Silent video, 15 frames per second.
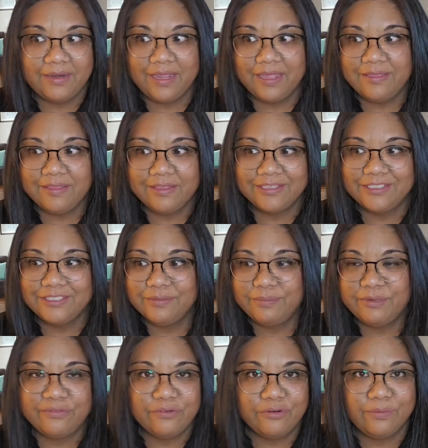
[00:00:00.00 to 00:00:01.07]
and this
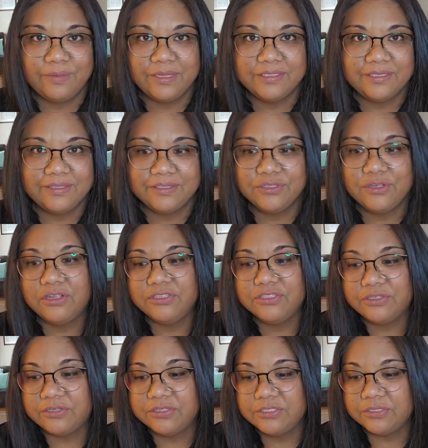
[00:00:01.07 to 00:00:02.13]
performance and this
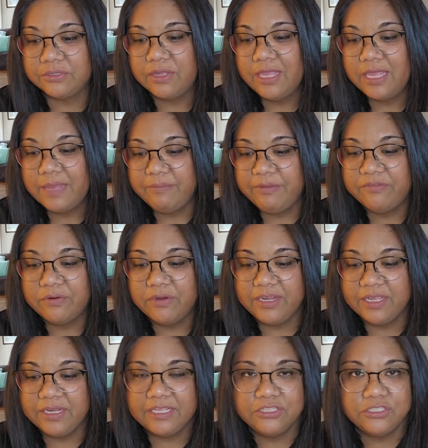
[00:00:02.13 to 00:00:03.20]
concert. So before I
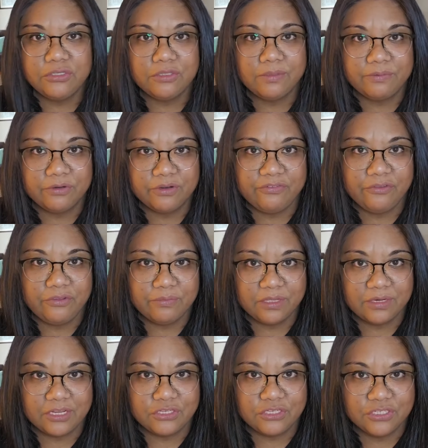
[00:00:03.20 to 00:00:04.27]
get into the perfume
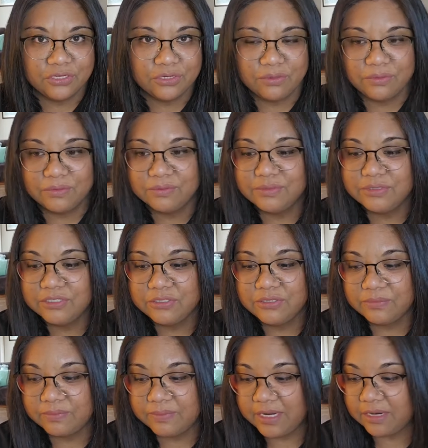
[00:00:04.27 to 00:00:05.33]
that I chose
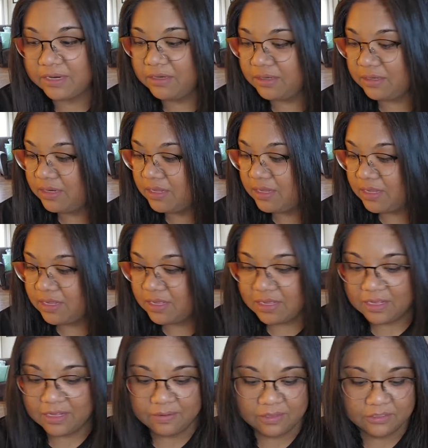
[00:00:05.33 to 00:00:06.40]
to wear,
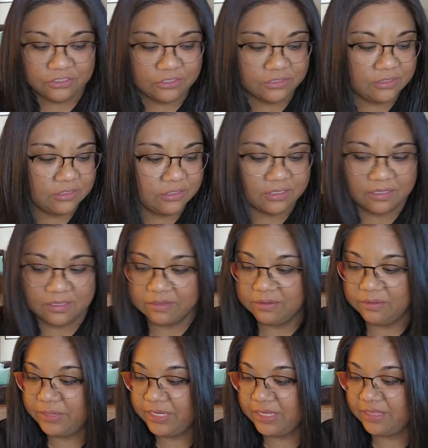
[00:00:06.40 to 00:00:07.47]
uh, just a
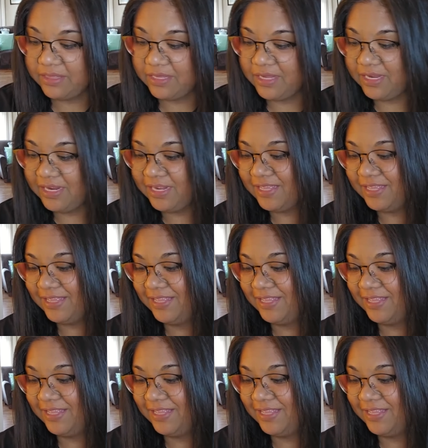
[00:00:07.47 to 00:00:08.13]
quick thing.